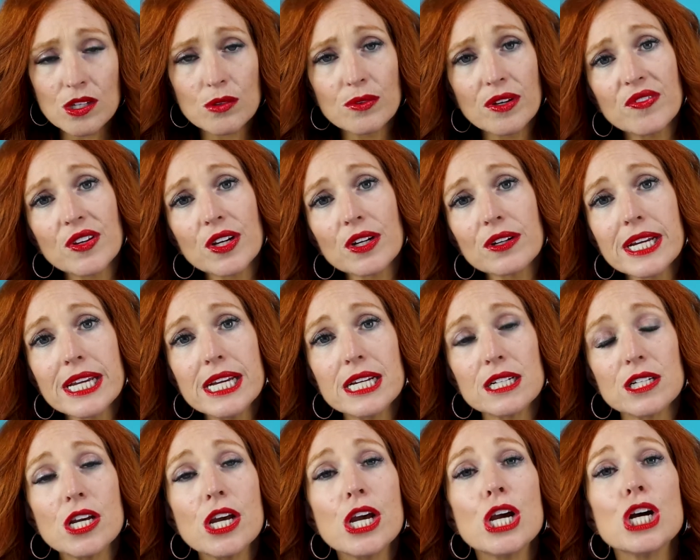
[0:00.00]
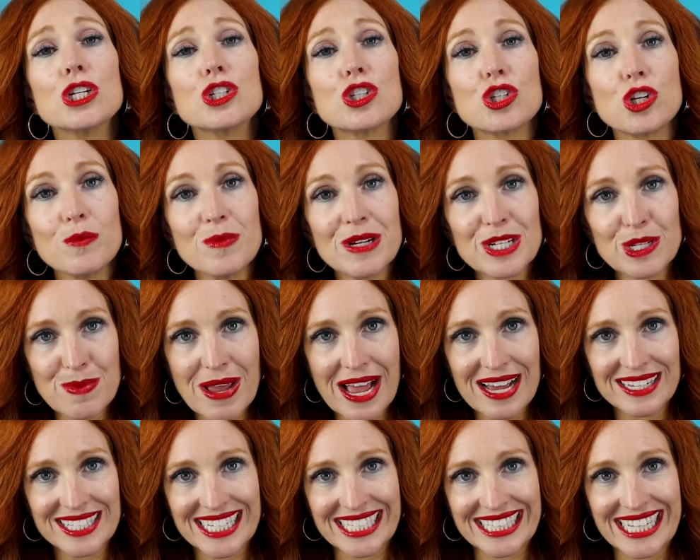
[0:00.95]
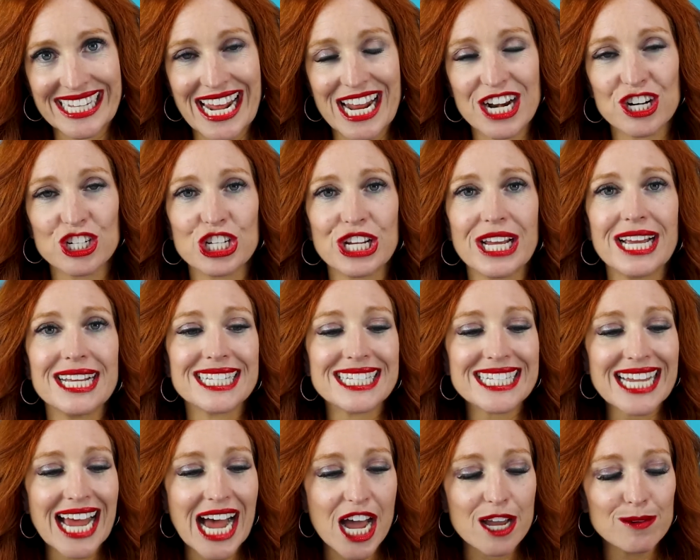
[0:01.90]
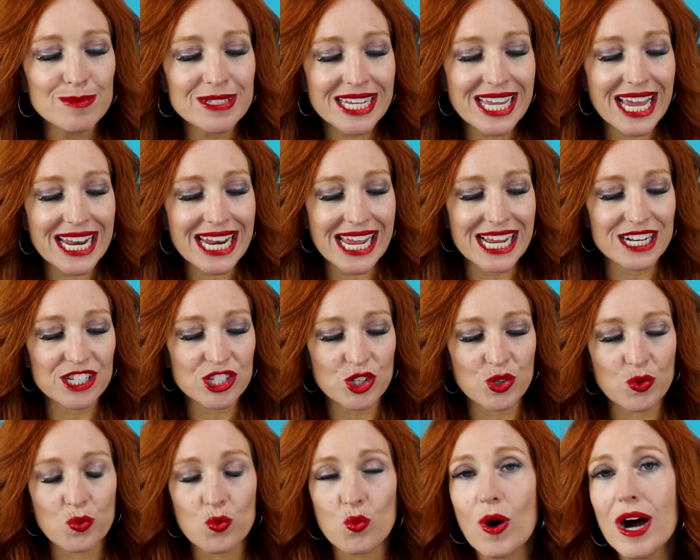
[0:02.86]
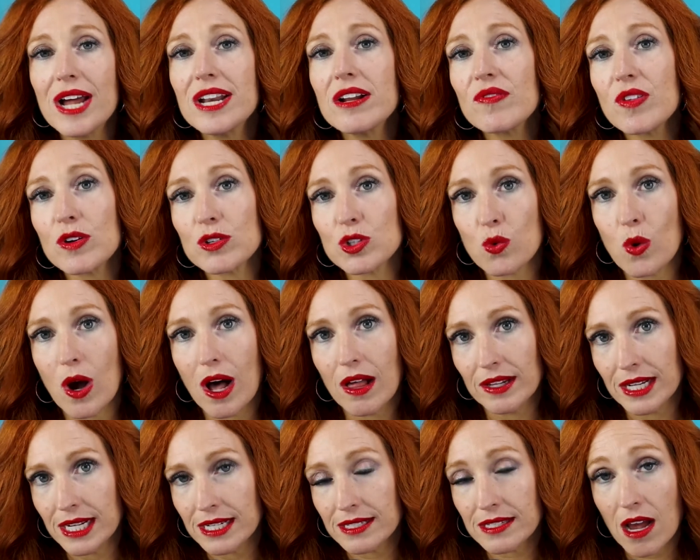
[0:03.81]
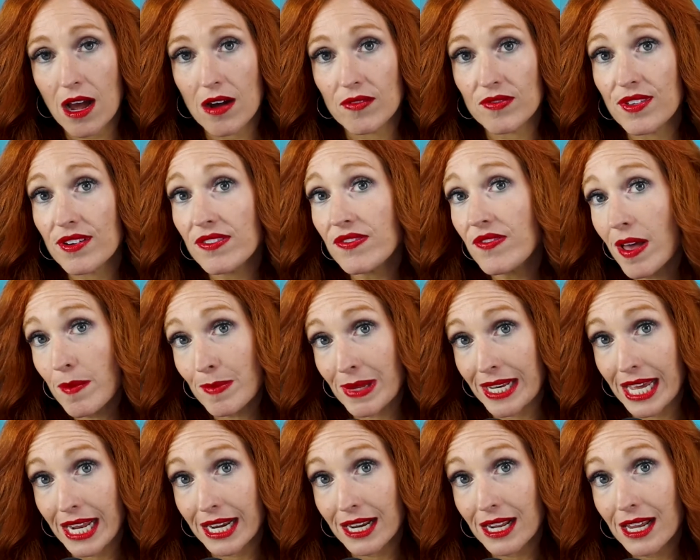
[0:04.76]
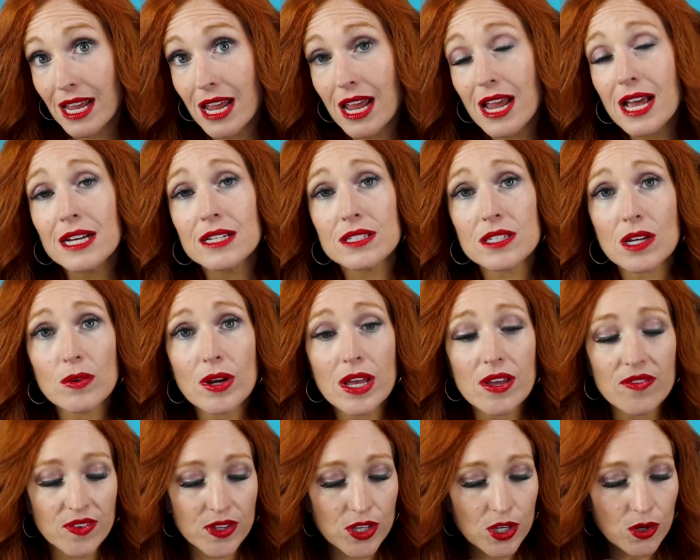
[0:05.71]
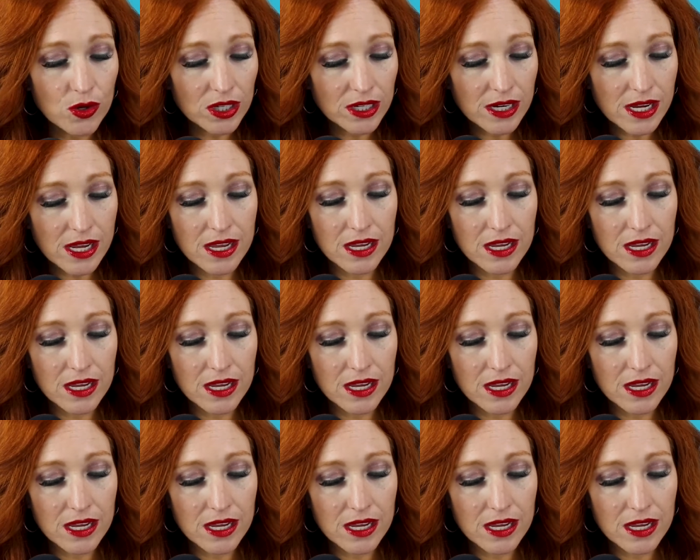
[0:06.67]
So if you're in too much masculine energy, it's time to get into one of those qualities of the feminine. So if you're